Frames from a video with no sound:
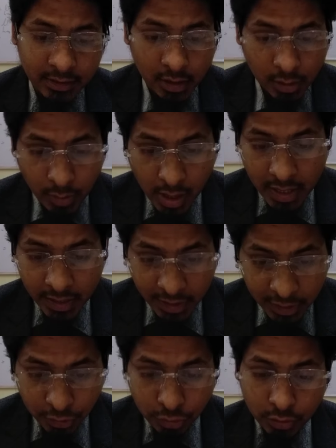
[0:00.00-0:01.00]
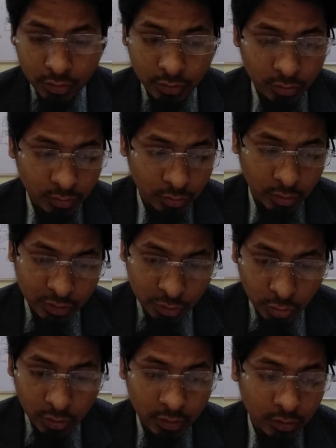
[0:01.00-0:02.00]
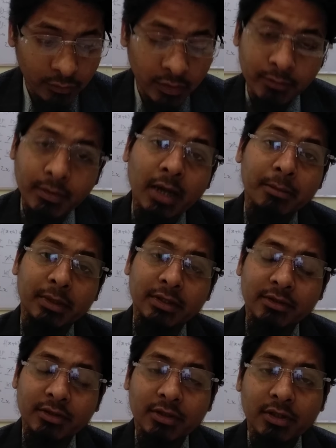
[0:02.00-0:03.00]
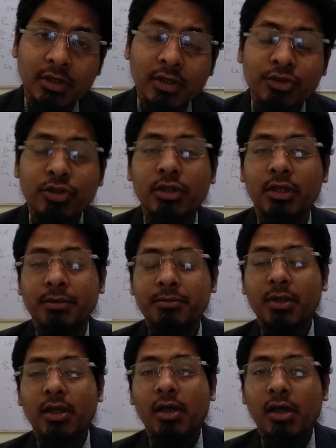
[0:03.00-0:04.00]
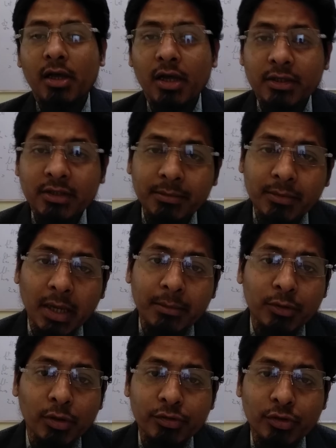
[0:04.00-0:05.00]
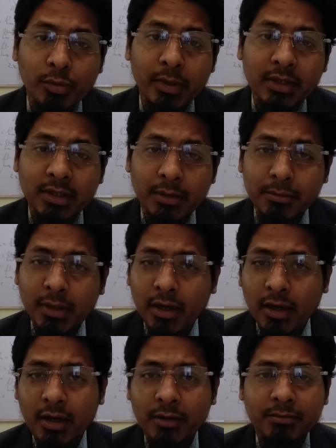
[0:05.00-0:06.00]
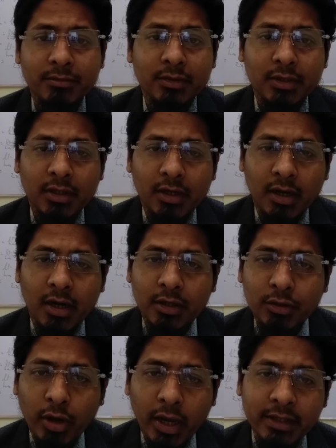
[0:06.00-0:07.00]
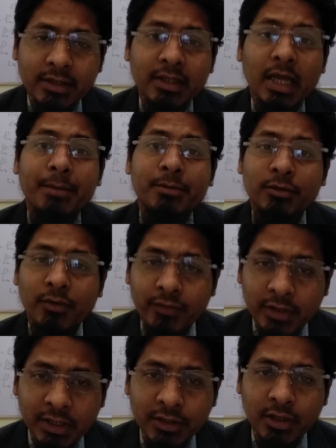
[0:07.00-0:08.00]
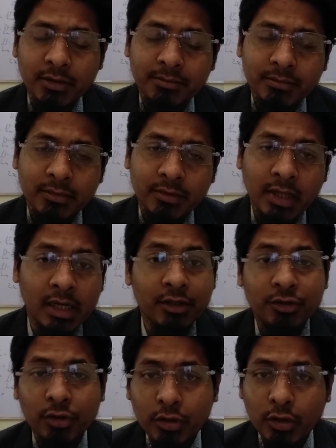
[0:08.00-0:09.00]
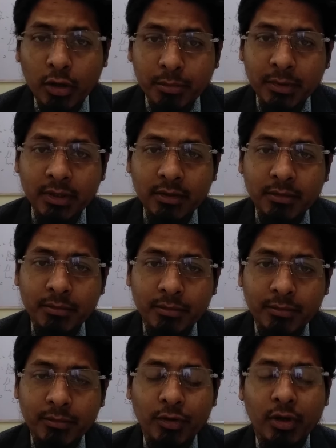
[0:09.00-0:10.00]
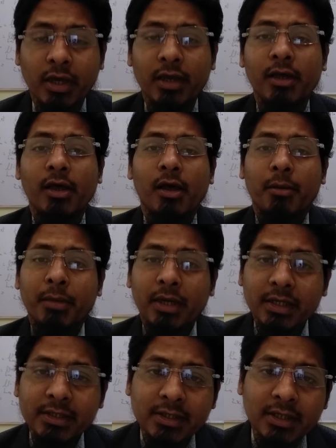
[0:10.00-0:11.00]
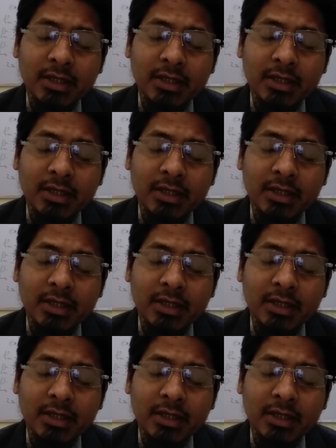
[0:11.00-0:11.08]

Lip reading: requires attention to the student of environment. Children, sometimes you also make some noise in the absence of teacher. That it should not be, okay, because